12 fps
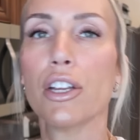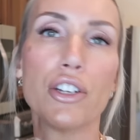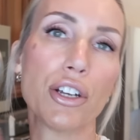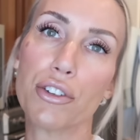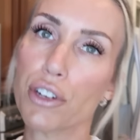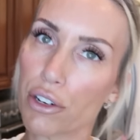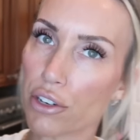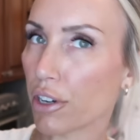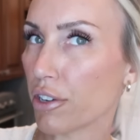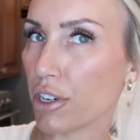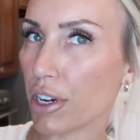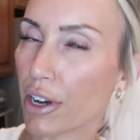Cheer, cheer,
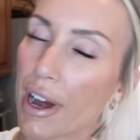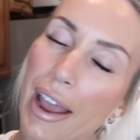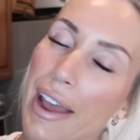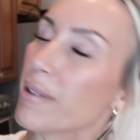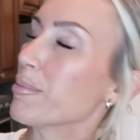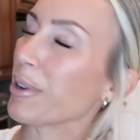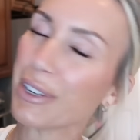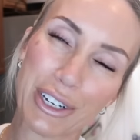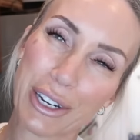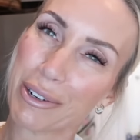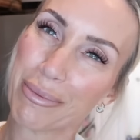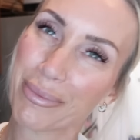cheer, cheer, and more
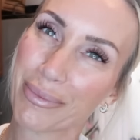cheer.